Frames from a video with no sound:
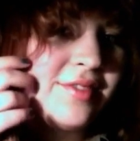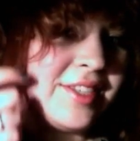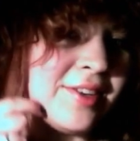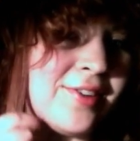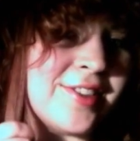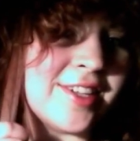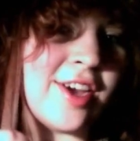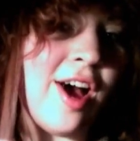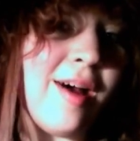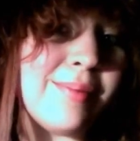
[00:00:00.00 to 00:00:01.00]
So on the
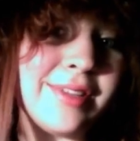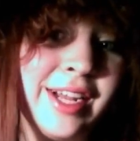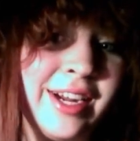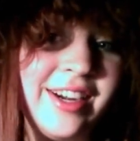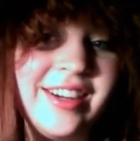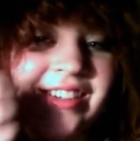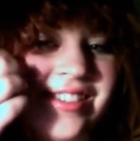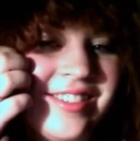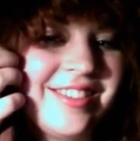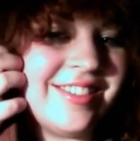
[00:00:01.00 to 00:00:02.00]
top layer,
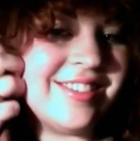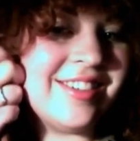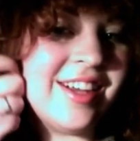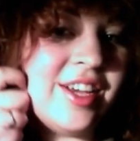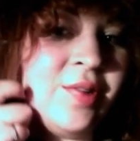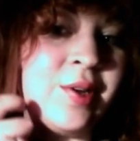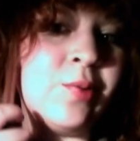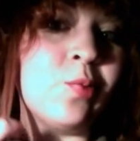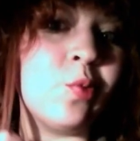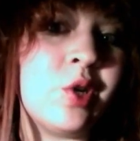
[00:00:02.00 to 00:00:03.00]
you
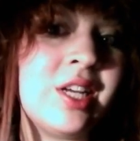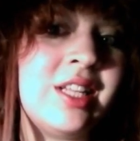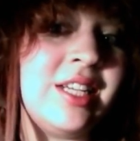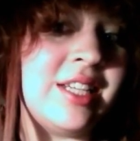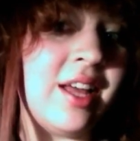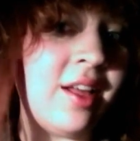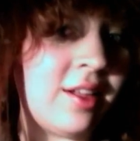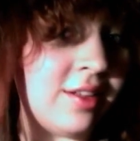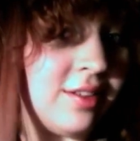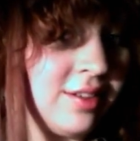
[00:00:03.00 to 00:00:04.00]
can really
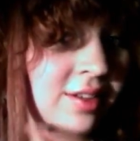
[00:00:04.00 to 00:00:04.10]
tell